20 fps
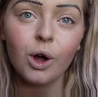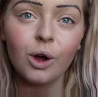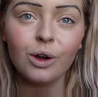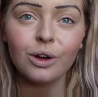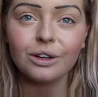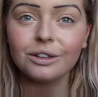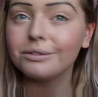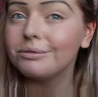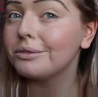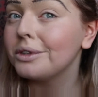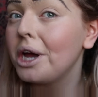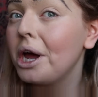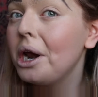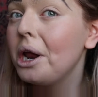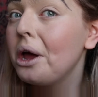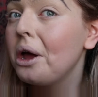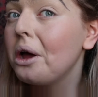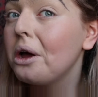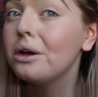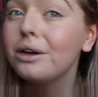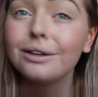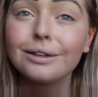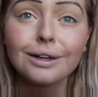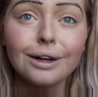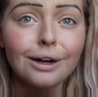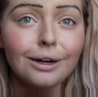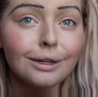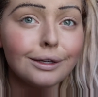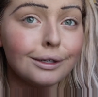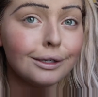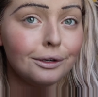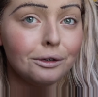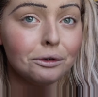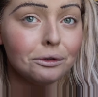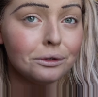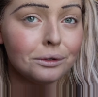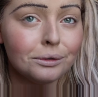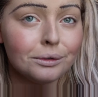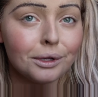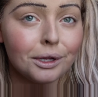oh, kind of
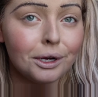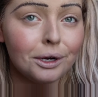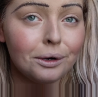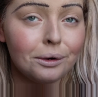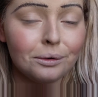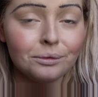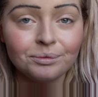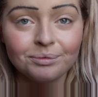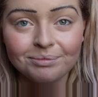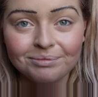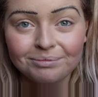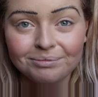cute though.